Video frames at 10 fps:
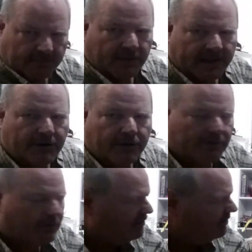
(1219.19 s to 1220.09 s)
pulling air
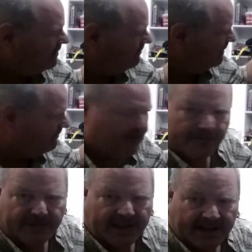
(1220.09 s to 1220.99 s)
through. You don't want to put a
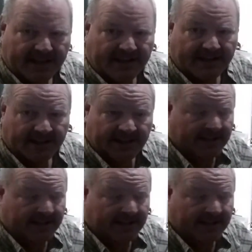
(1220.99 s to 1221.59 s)
fan in.